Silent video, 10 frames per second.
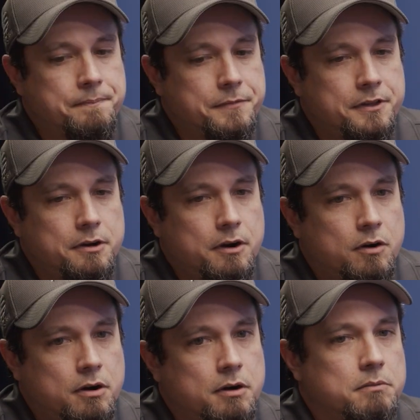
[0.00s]
there
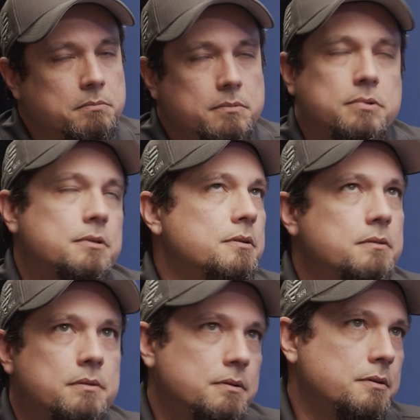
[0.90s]
are
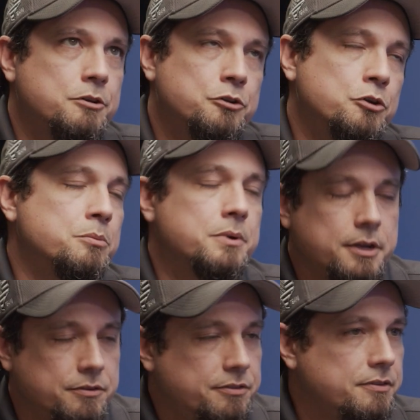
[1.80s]

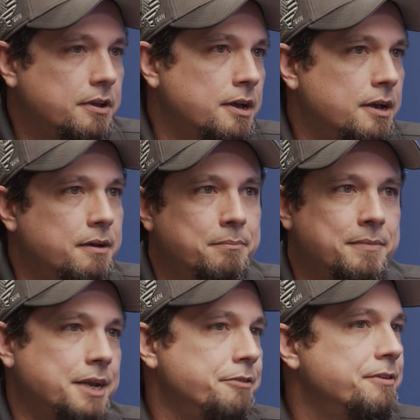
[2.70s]
numerous
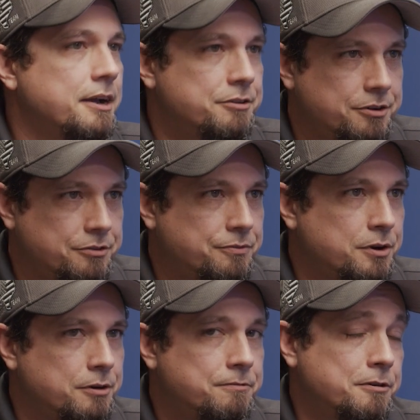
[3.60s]
manufacturers
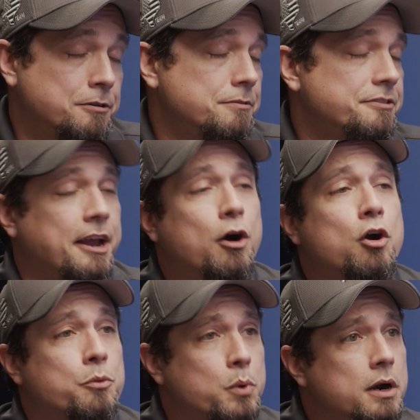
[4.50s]
for say
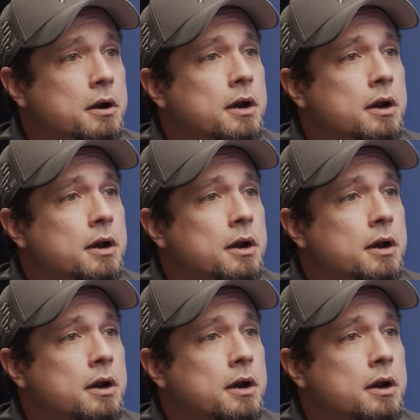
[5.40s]
hardware.